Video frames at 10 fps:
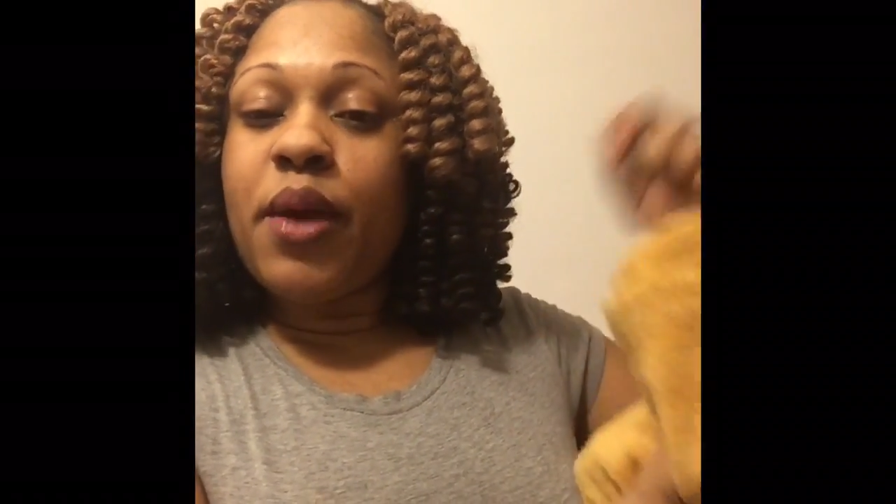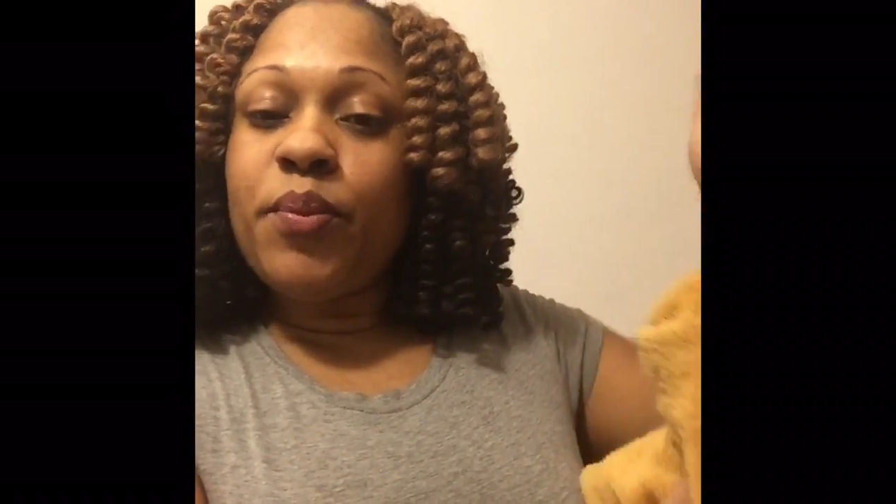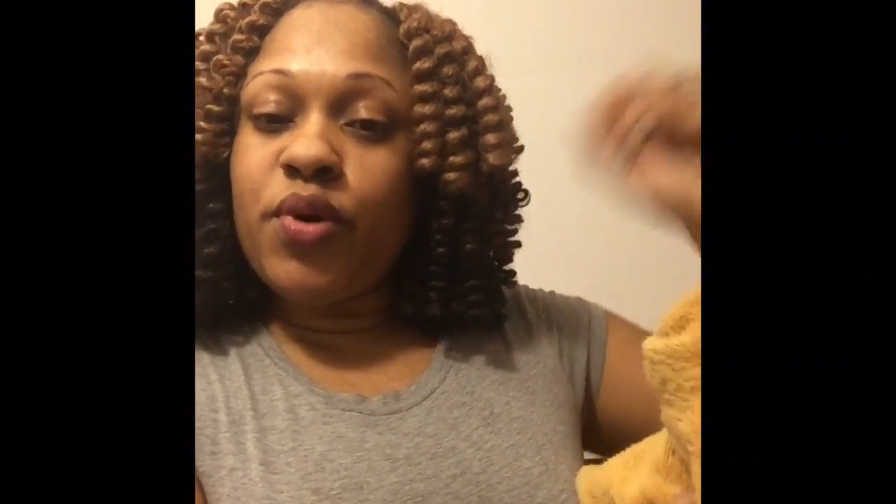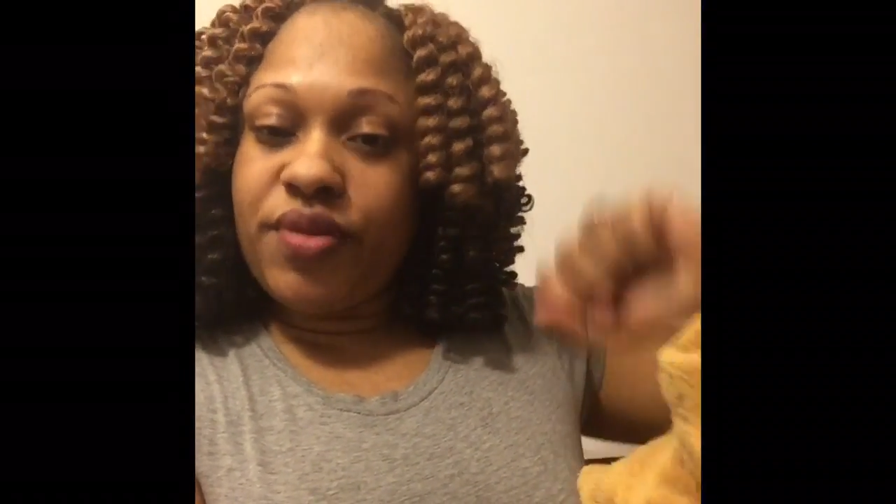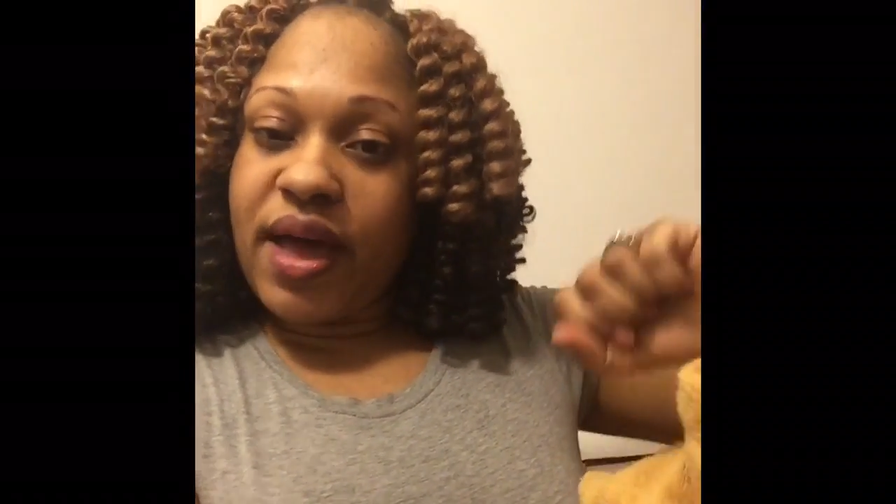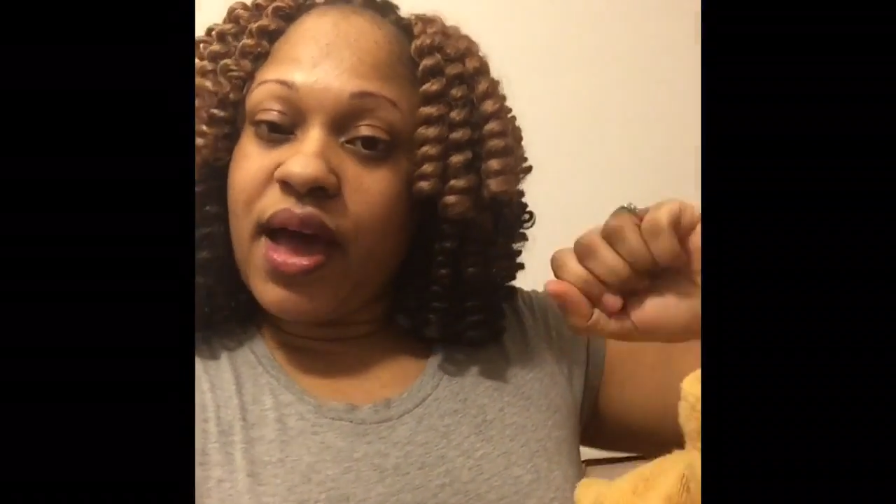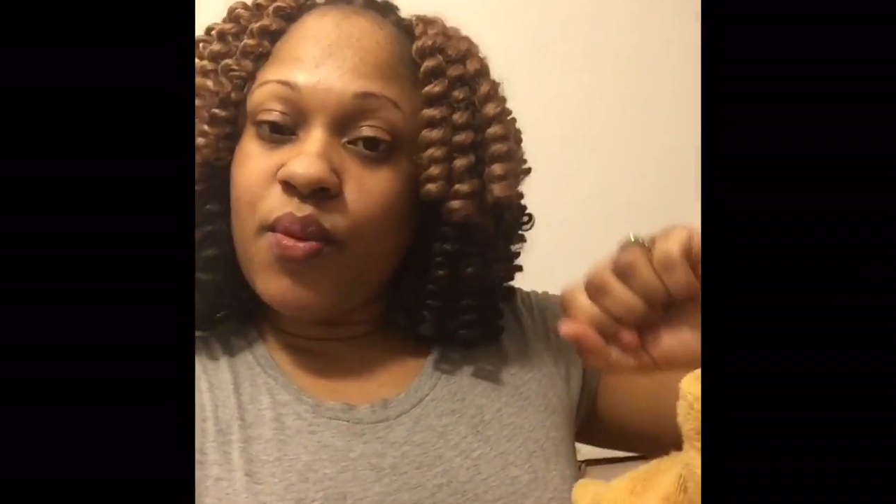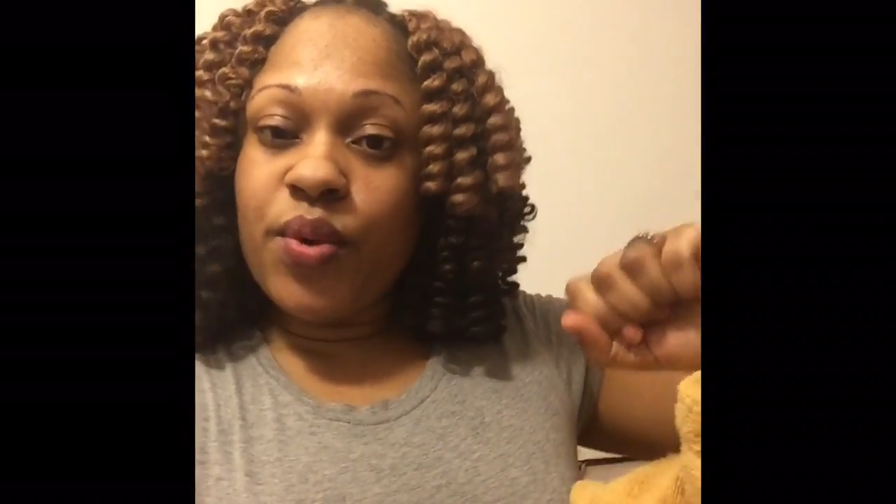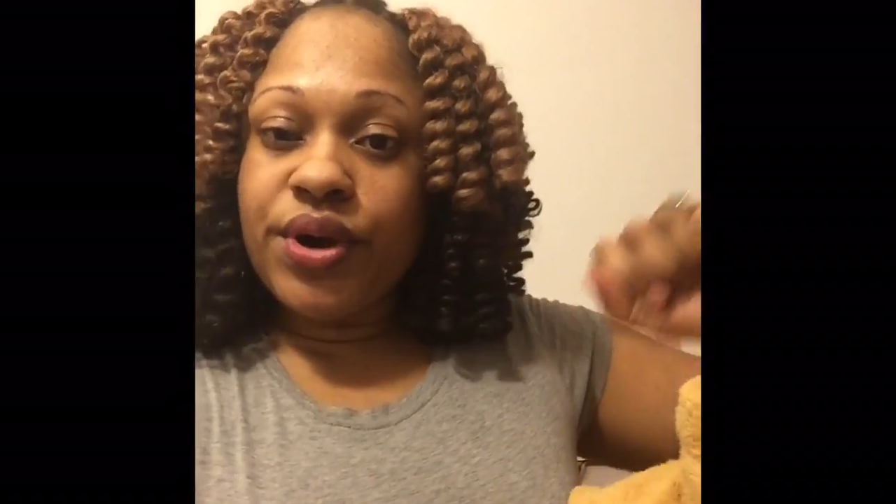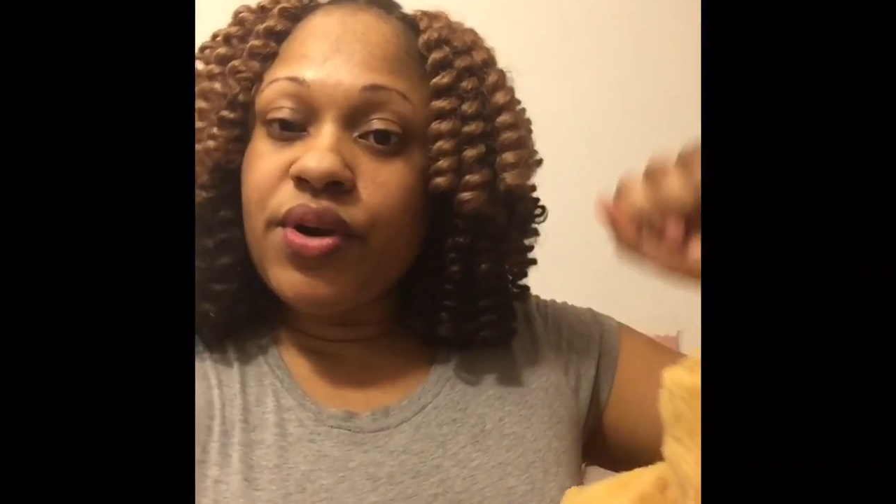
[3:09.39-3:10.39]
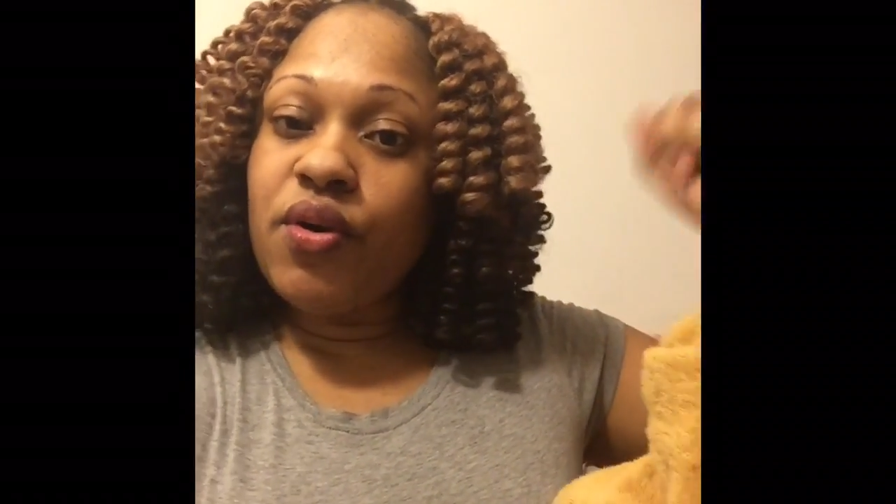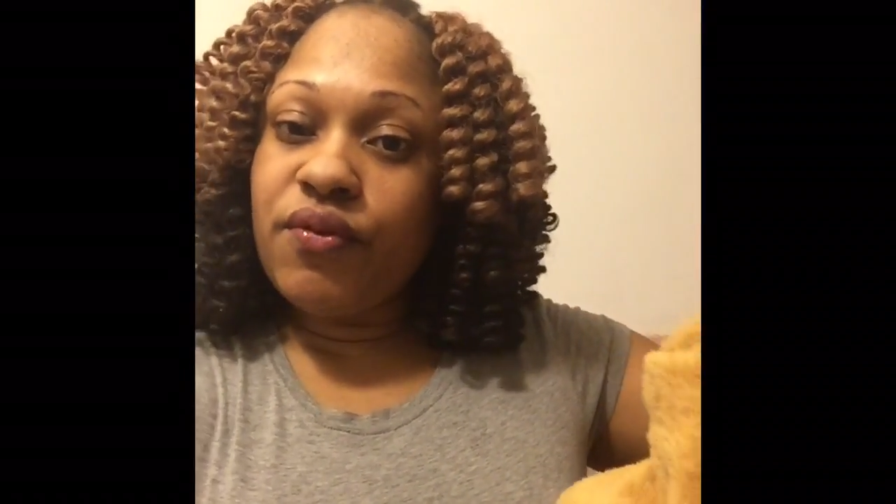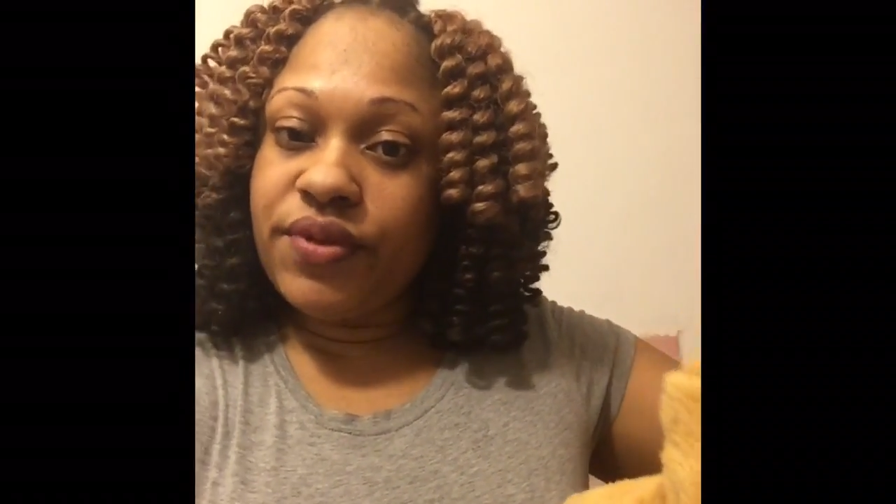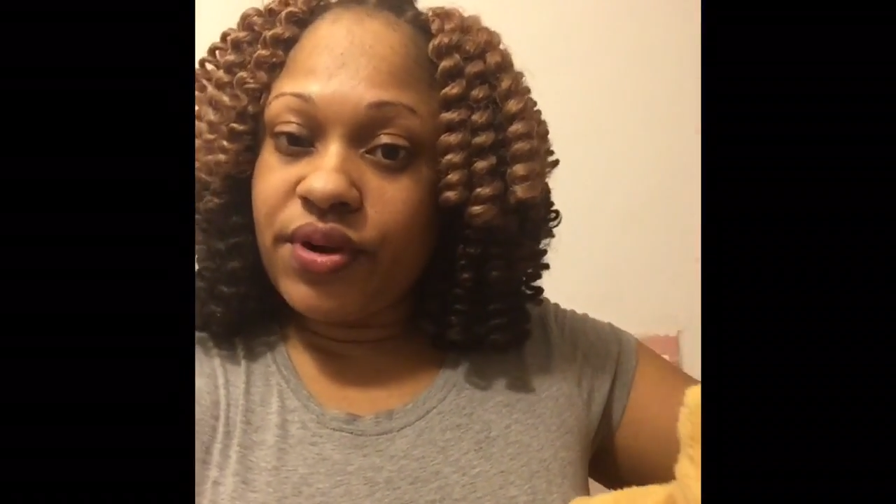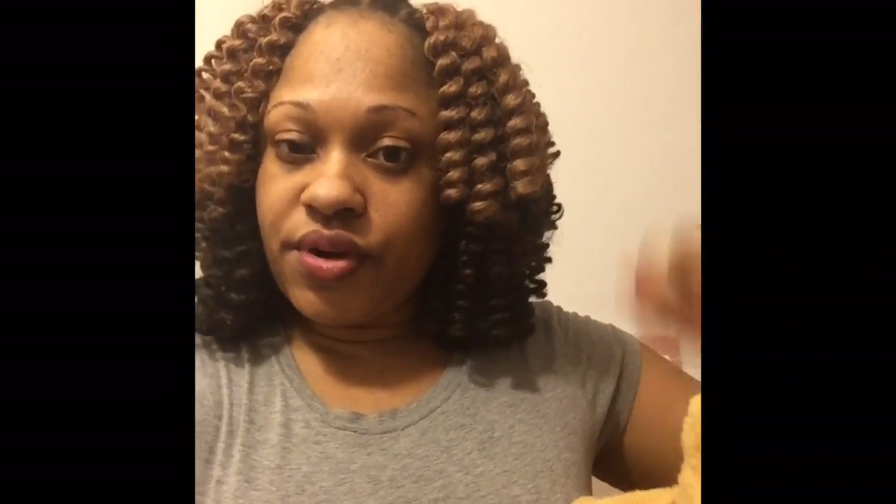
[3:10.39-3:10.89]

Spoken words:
pour the hot water over the